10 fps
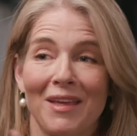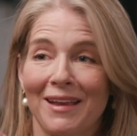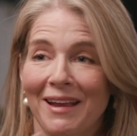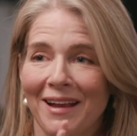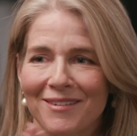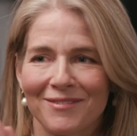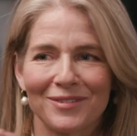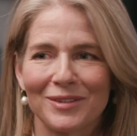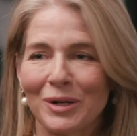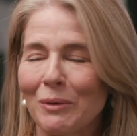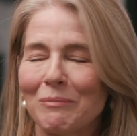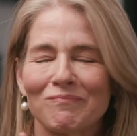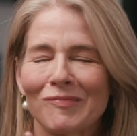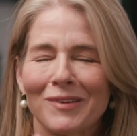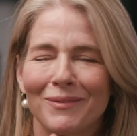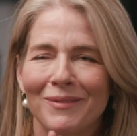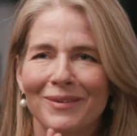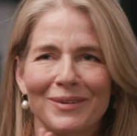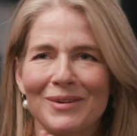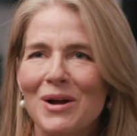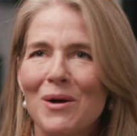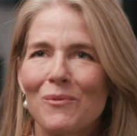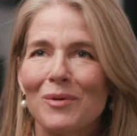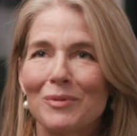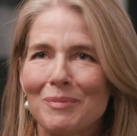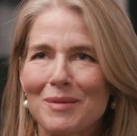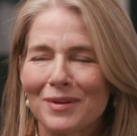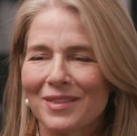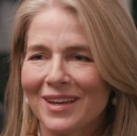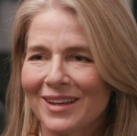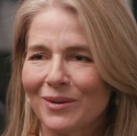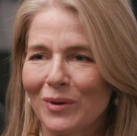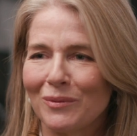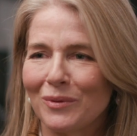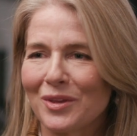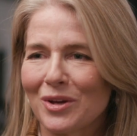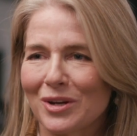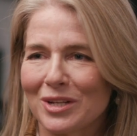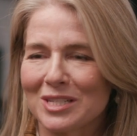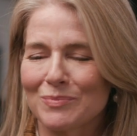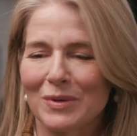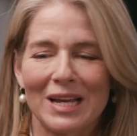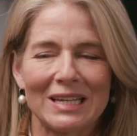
thinking of, you know, what will people think and what will the audience be?